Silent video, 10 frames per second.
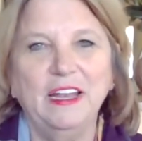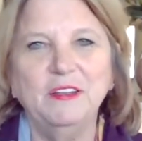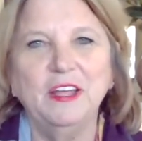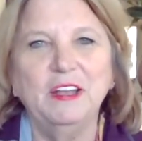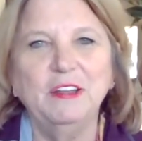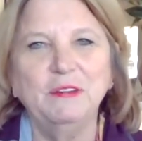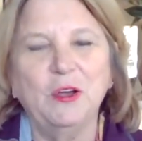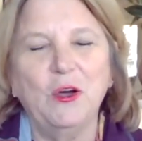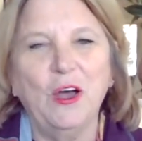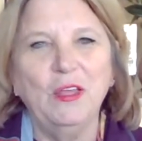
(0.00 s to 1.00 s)
And
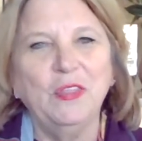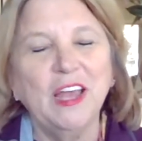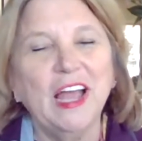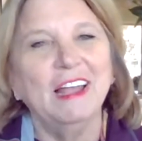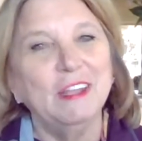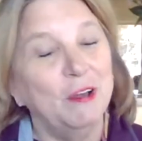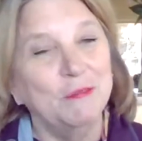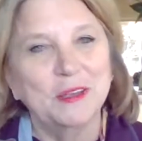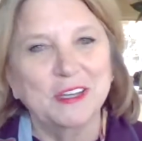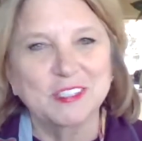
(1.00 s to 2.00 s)
the thing I
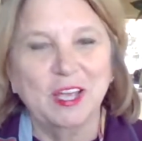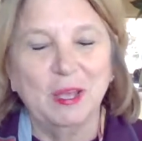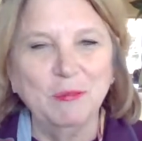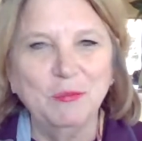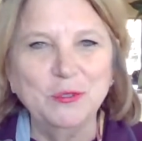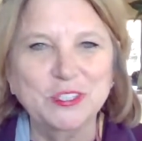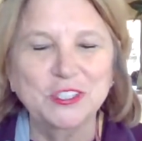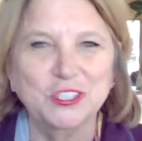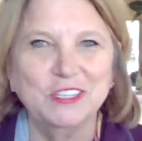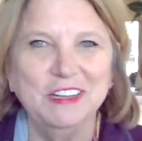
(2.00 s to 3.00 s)
love, because I am a
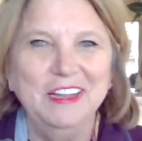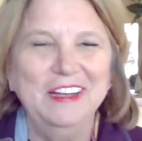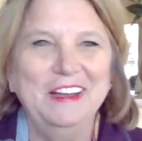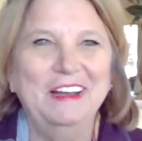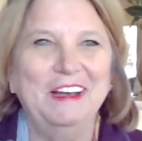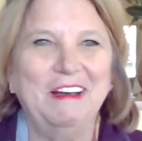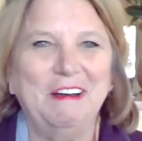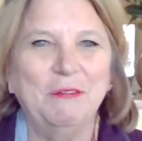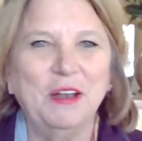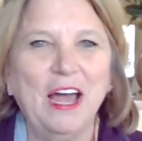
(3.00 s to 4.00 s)
musician,
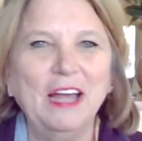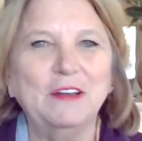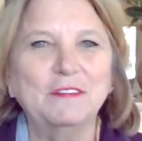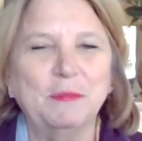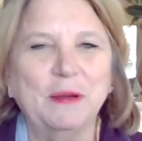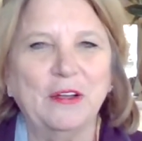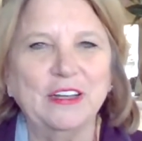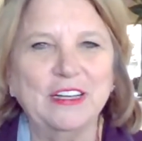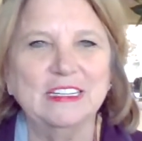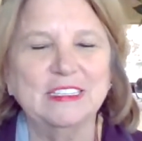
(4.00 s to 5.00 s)
what I love about
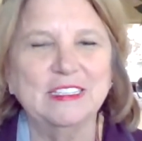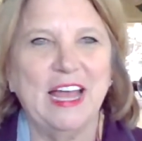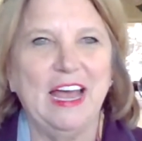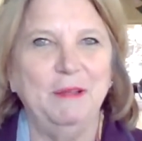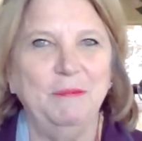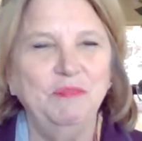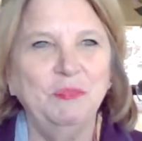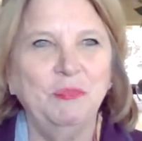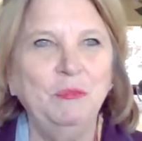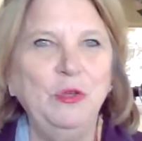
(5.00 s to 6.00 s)
it is that
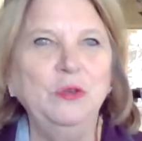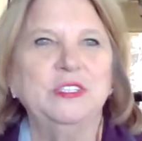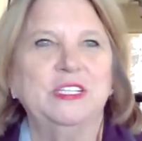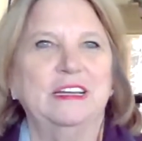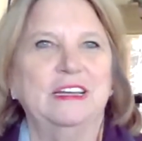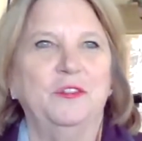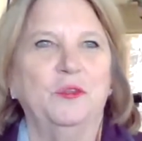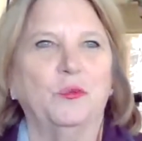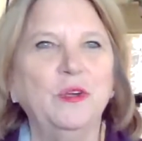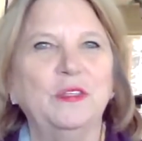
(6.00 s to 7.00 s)
music and the
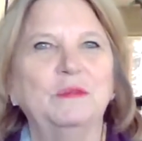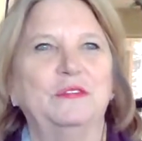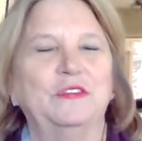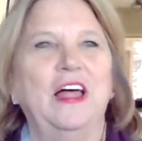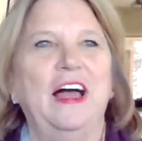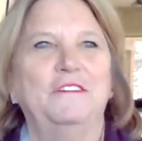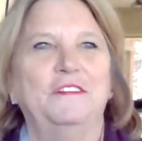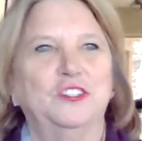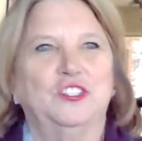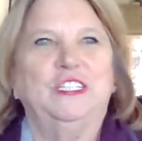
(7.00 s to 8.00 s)
rhythm of life
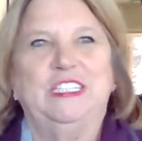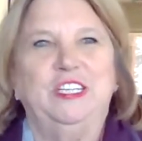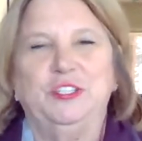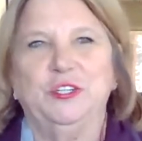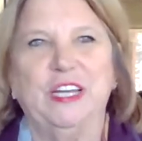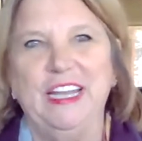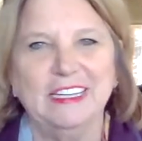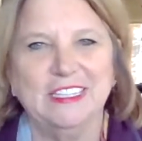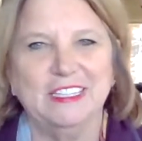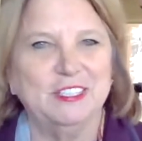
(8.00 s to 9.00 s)
is just
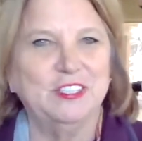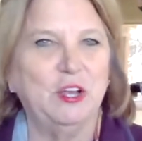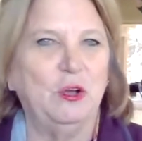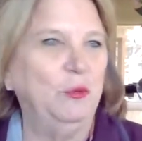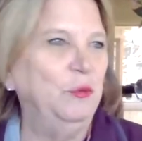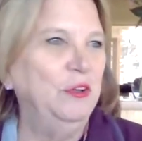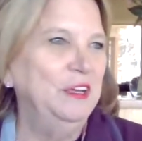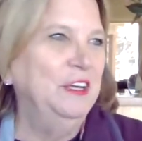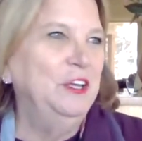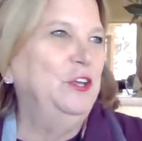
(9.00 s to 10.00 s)
interconnected. So,
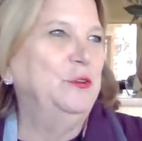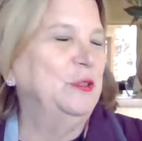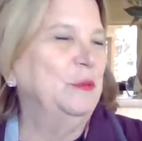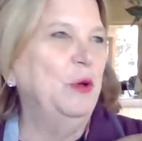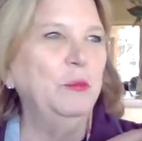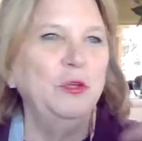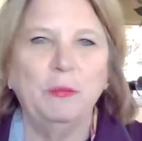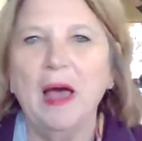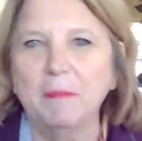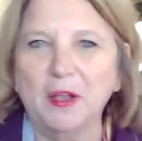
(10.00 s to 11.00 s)
the moment you
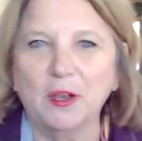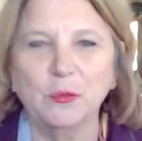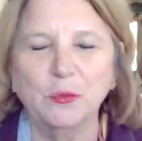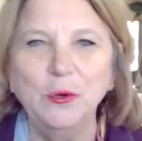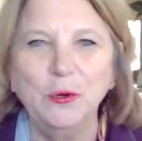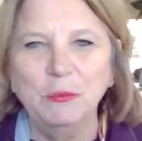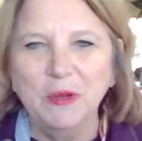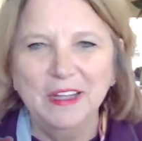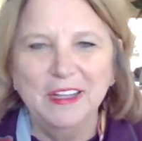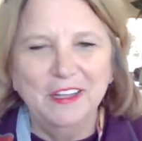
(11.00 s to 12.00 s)
pop out of the
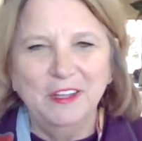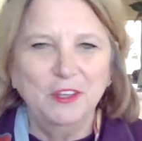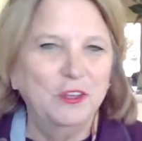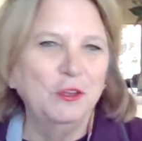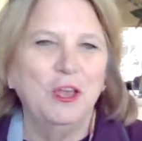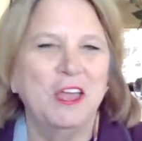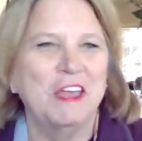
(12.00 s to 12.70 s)
womb, you